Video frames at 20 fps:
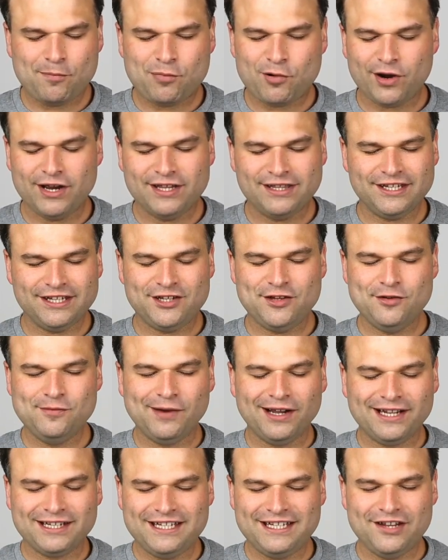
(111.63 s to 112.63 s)
I pray that
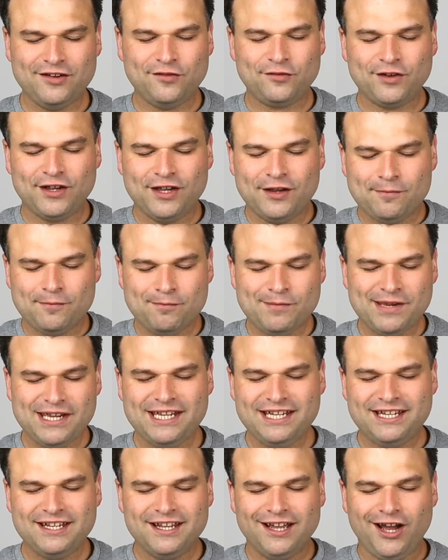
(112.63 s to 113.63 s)
you might give
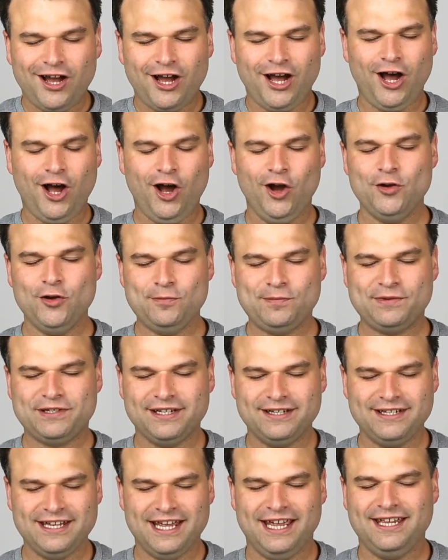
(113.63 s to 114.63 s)
me
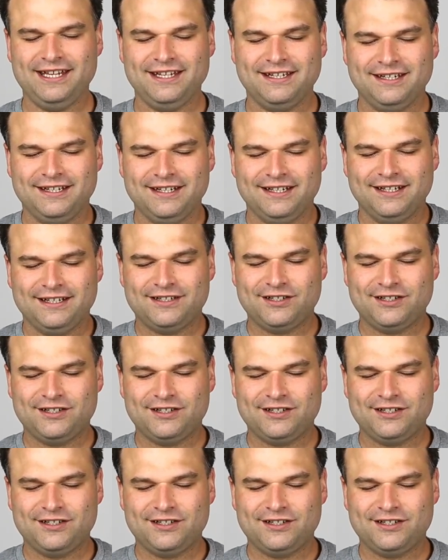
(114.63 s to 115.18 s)
hope today